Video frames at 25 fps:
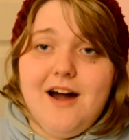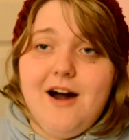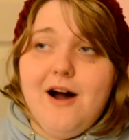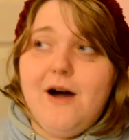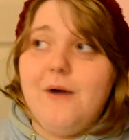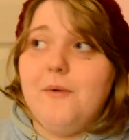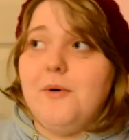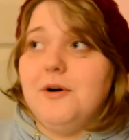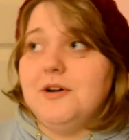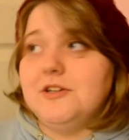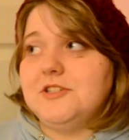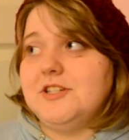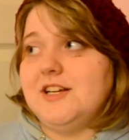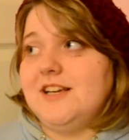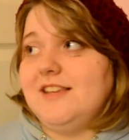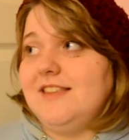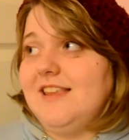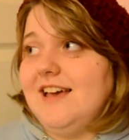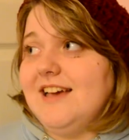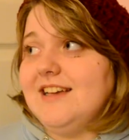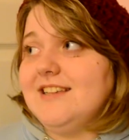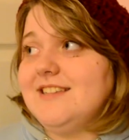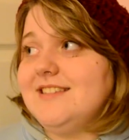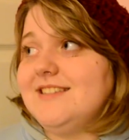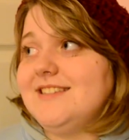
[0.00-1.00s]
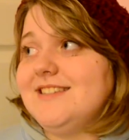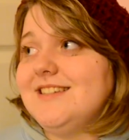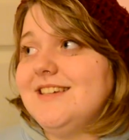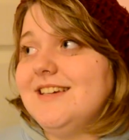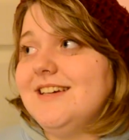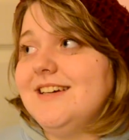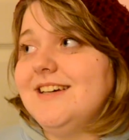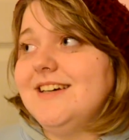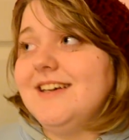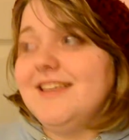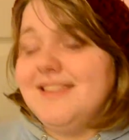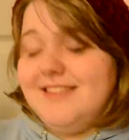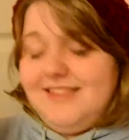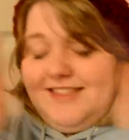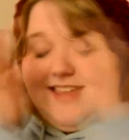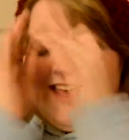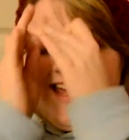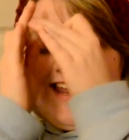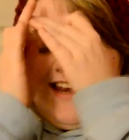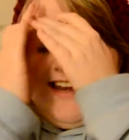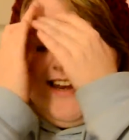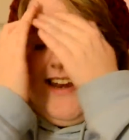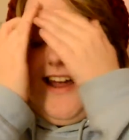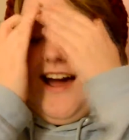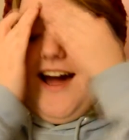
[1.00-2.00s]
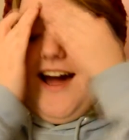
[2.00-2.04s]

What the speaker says: are watching this, then